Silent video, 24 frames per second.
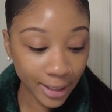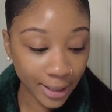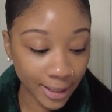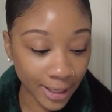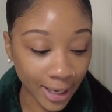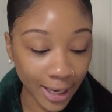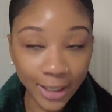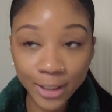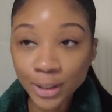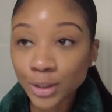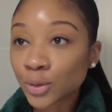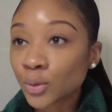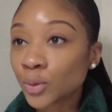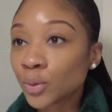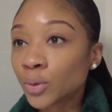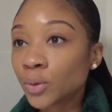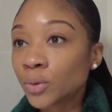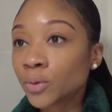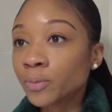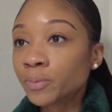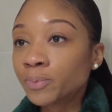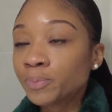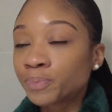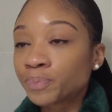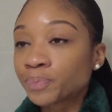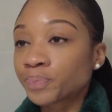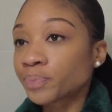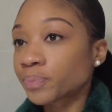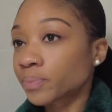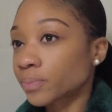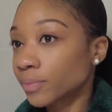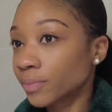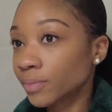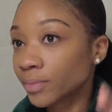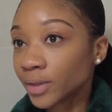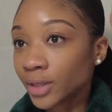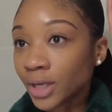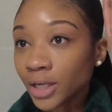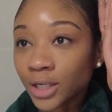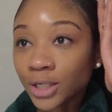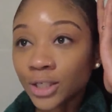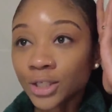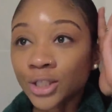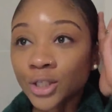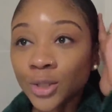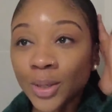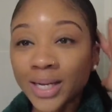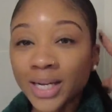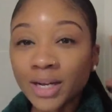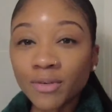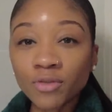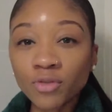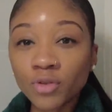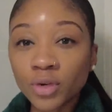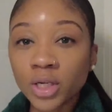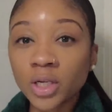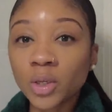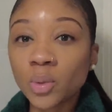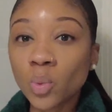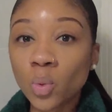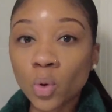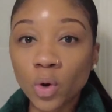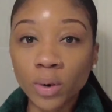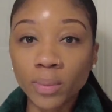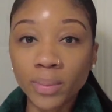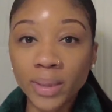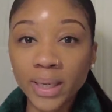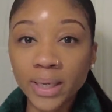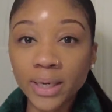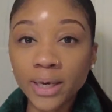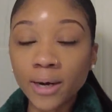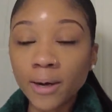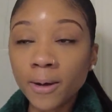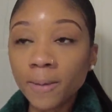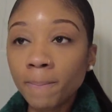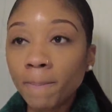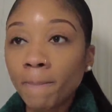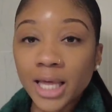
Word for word: in high school, so I never really wore makeup.